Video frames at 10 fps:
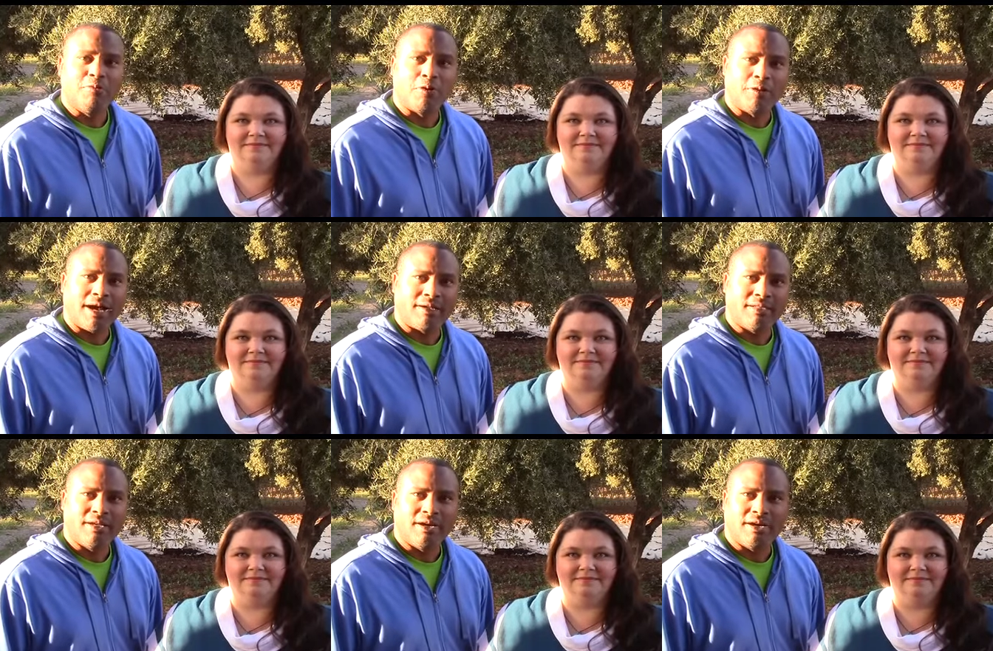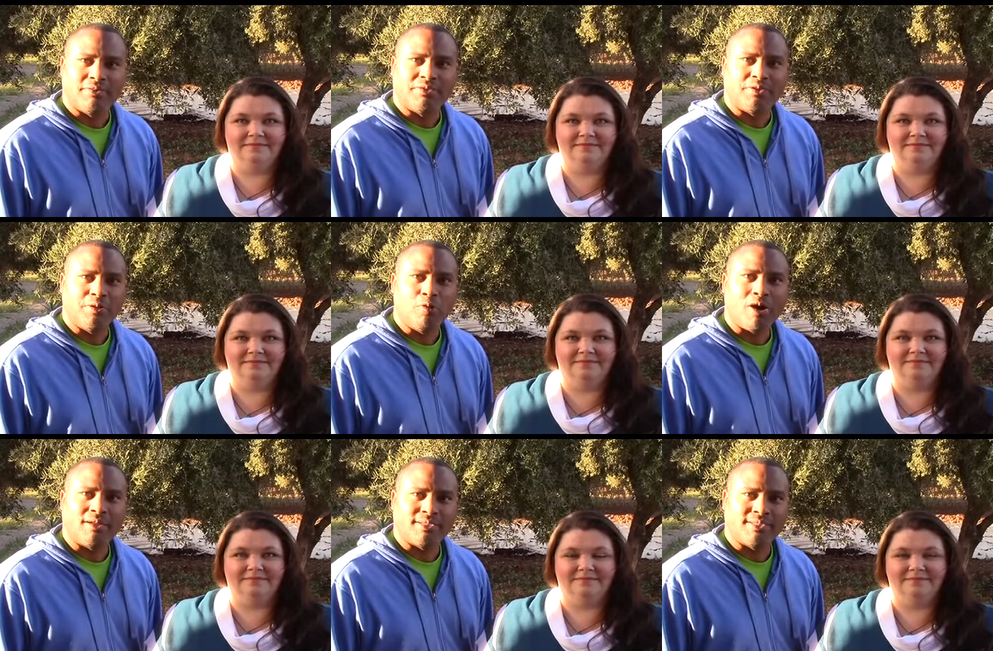Speaker 1: rollout of the new
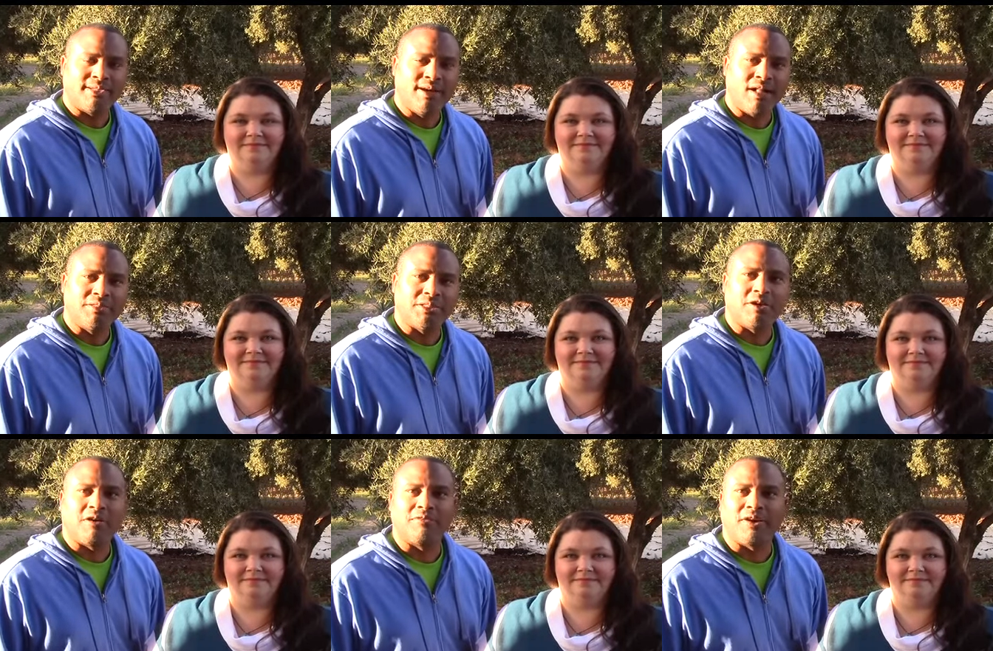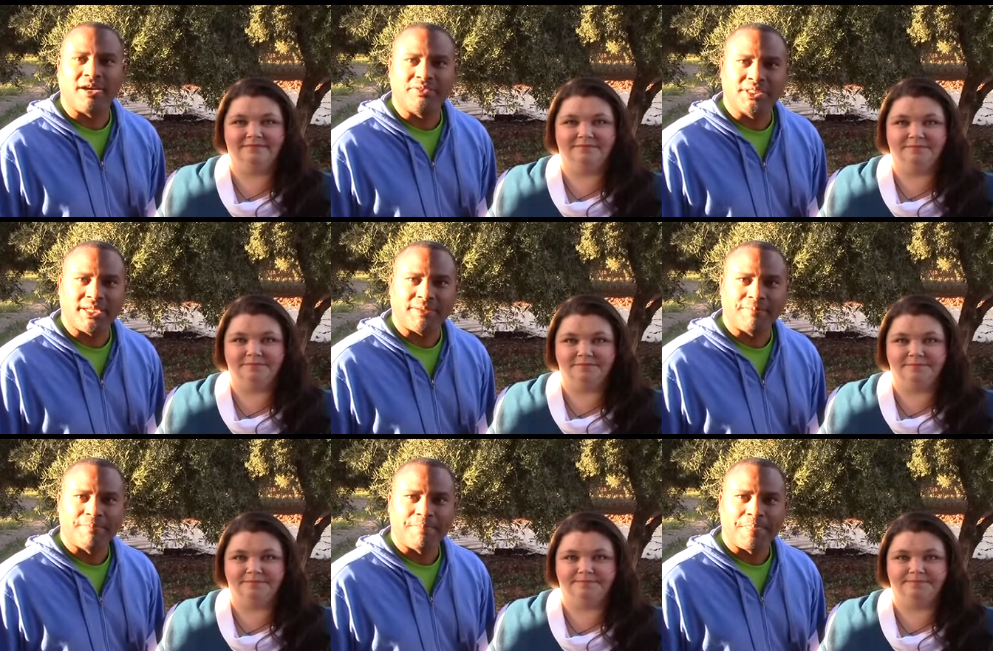wireless technology called 5G,
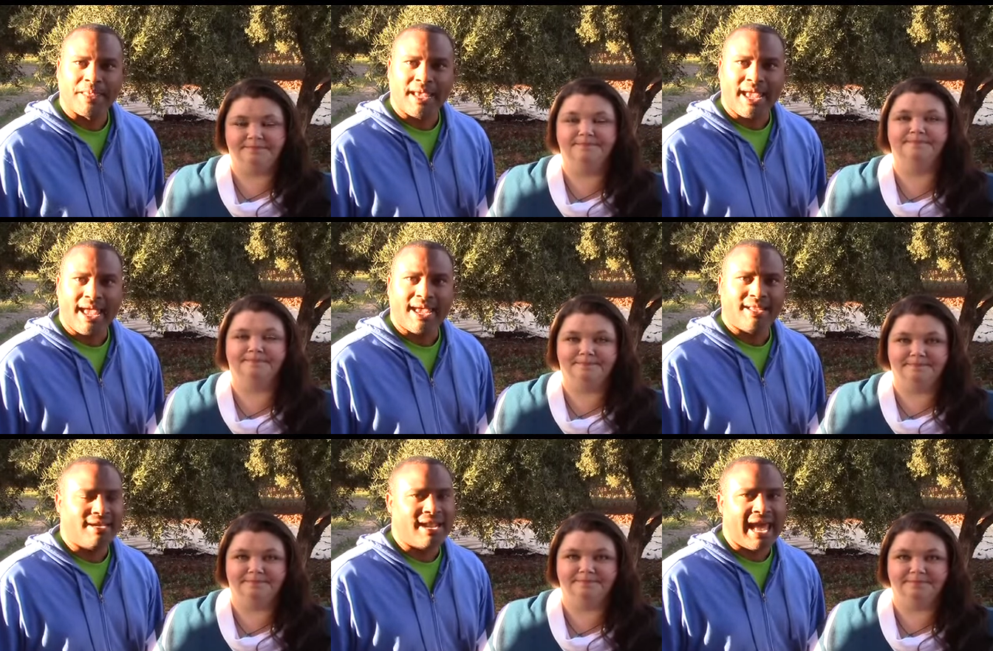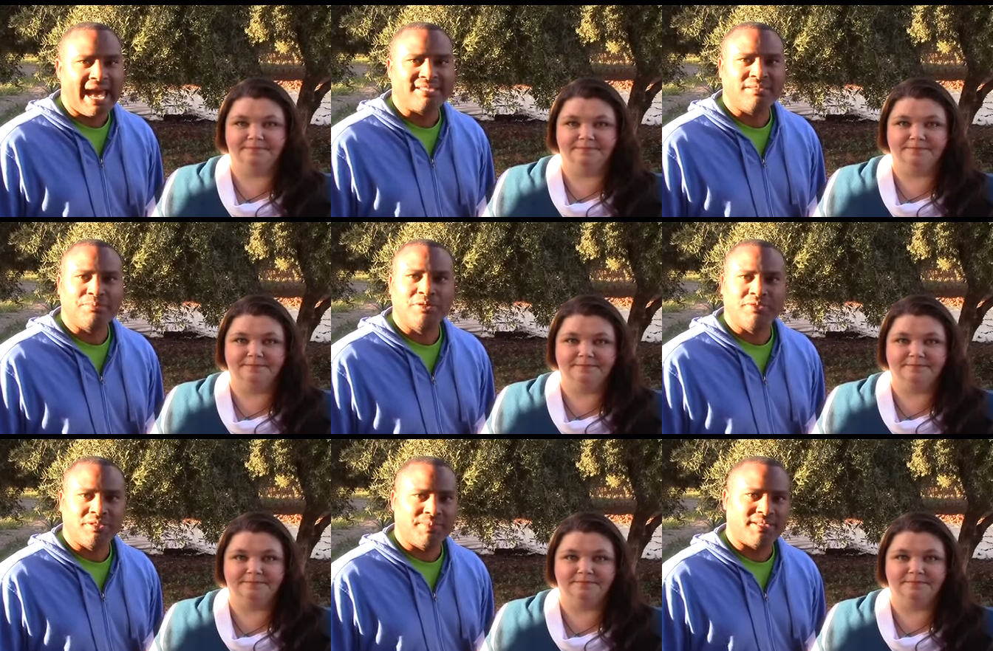and it hasn't proven
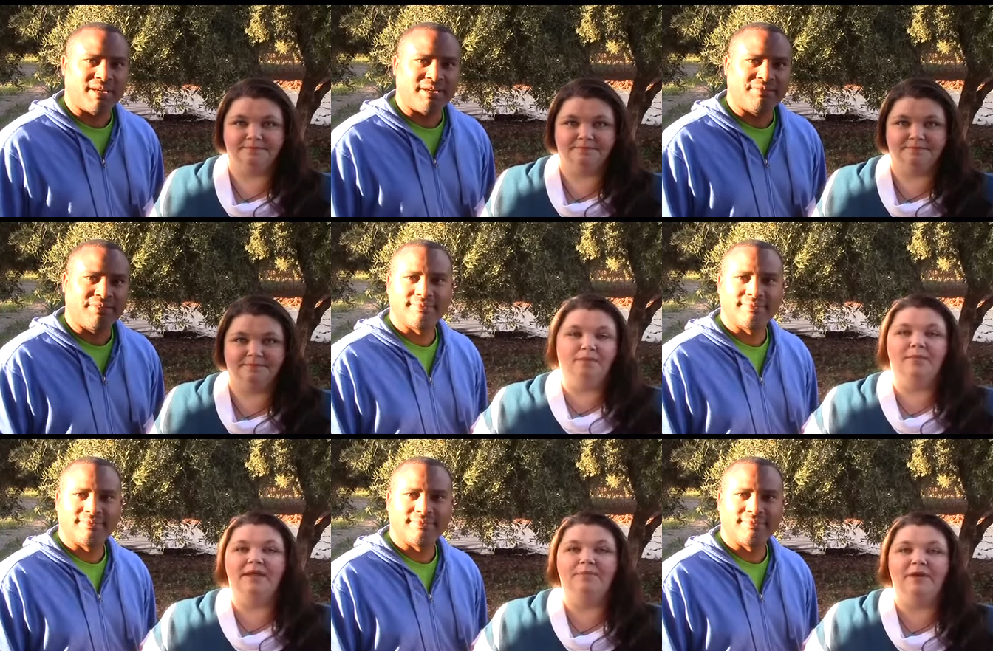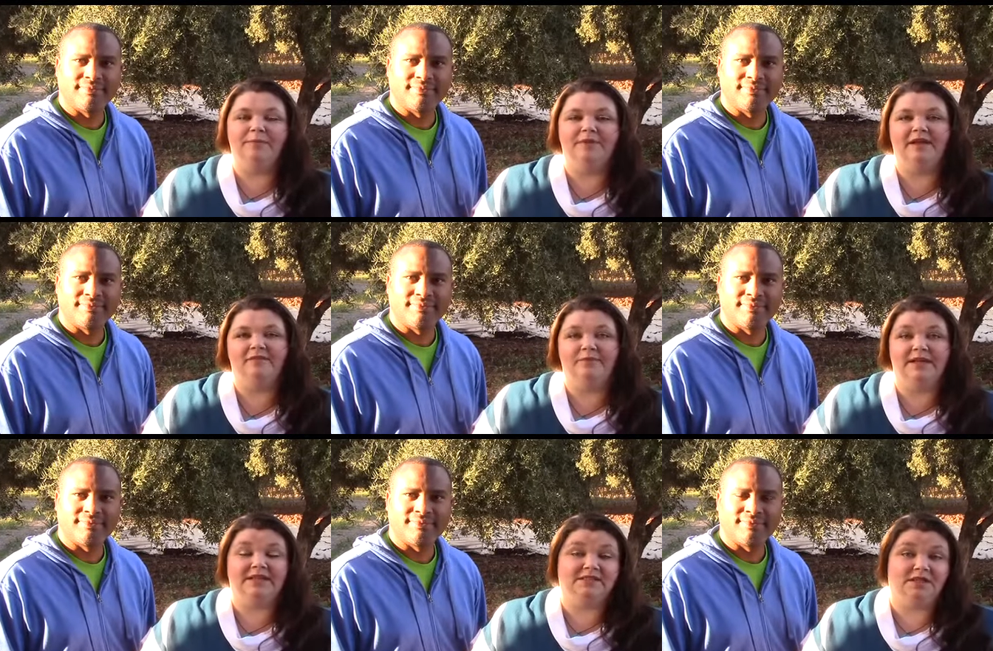to be safe.
Speaker 2: Many people have been
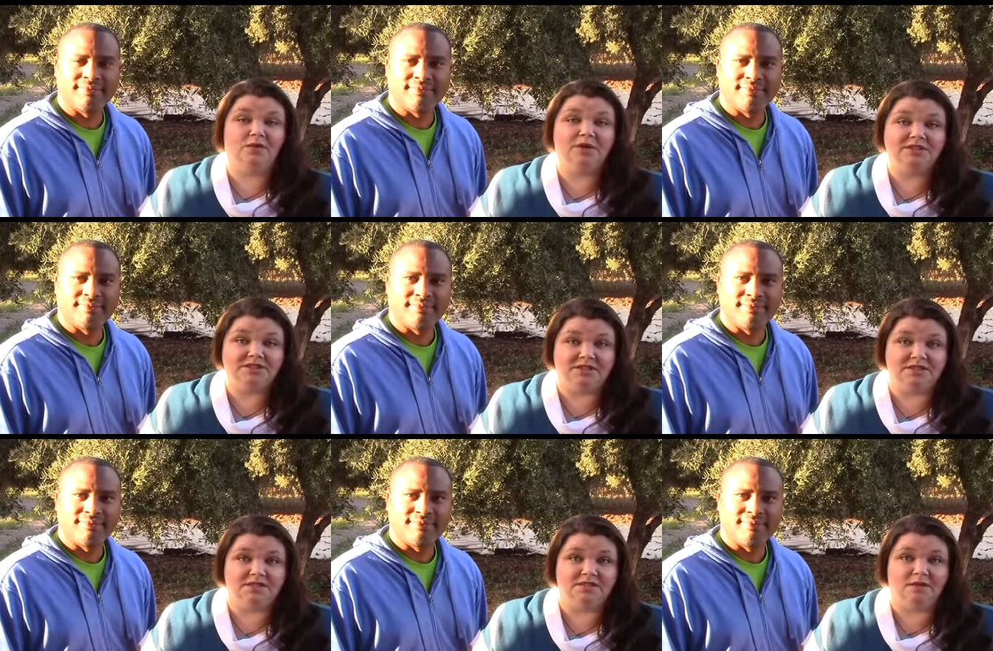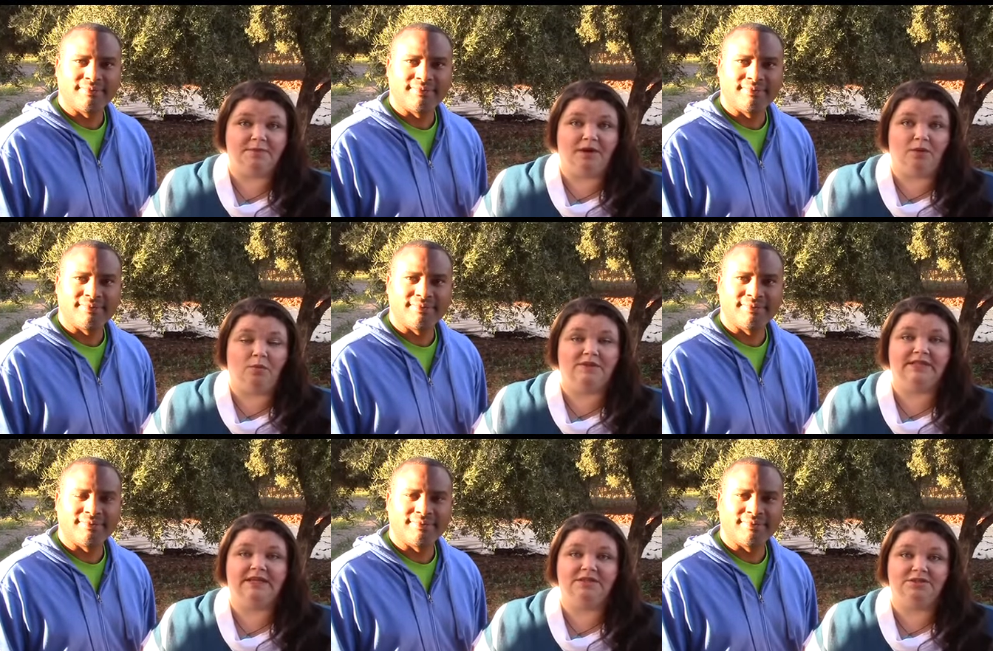asking questions about what
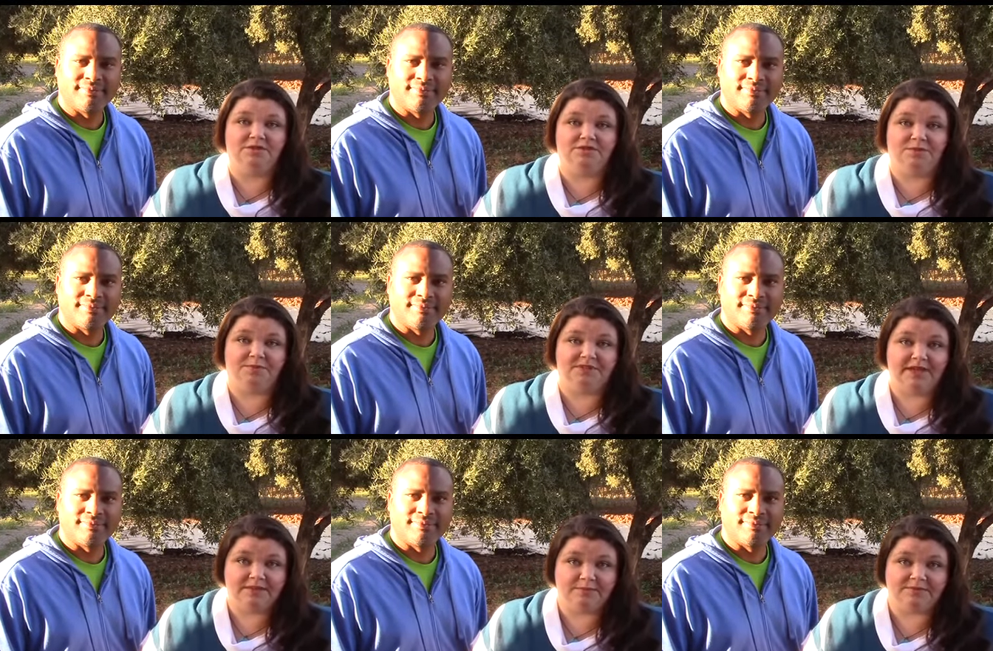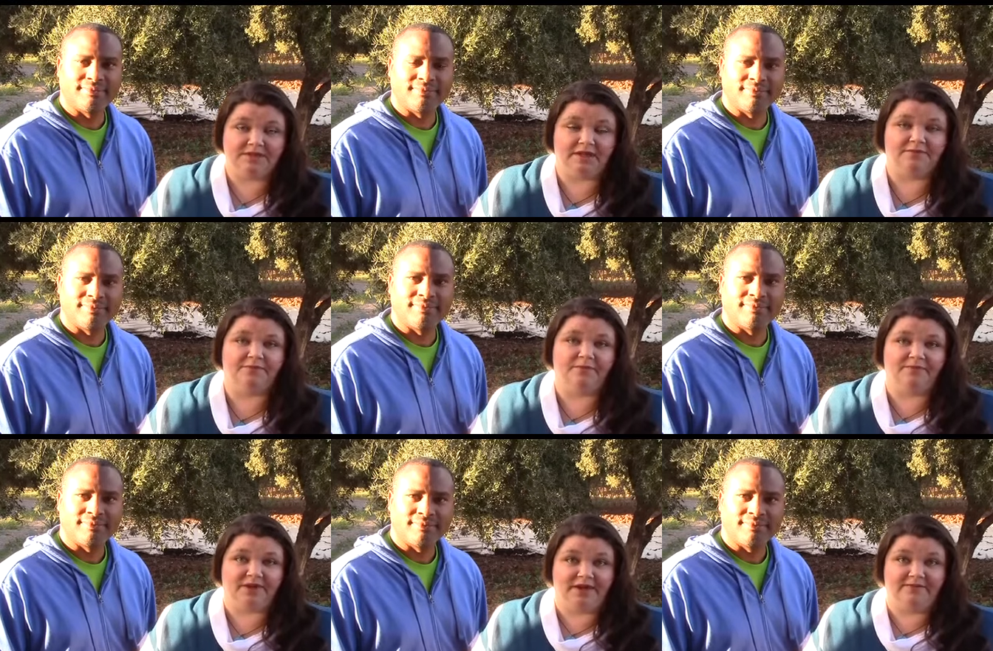they can do to protect themselves from
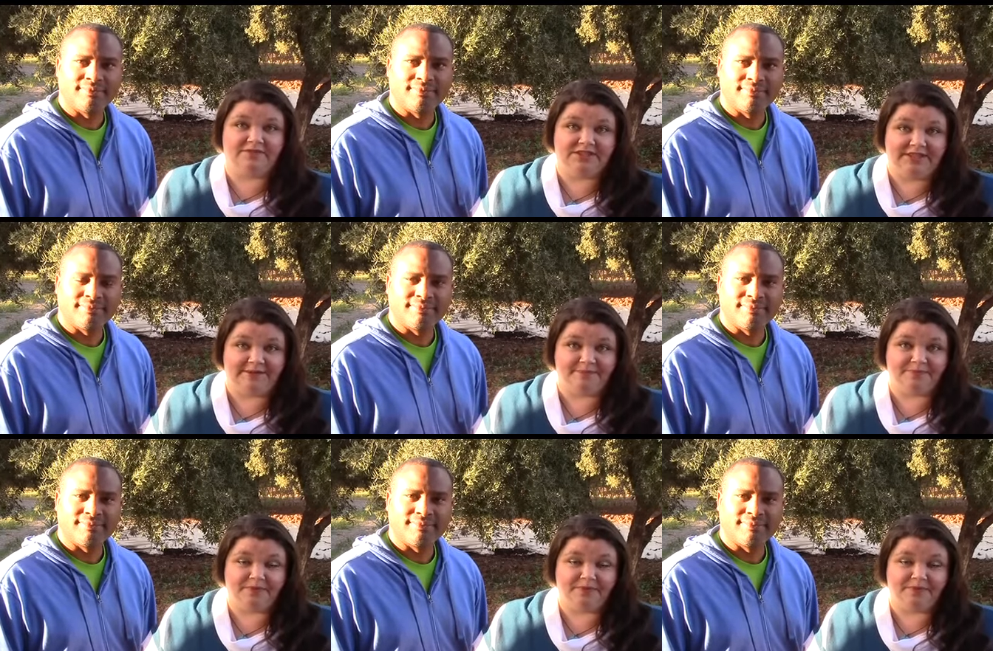5G.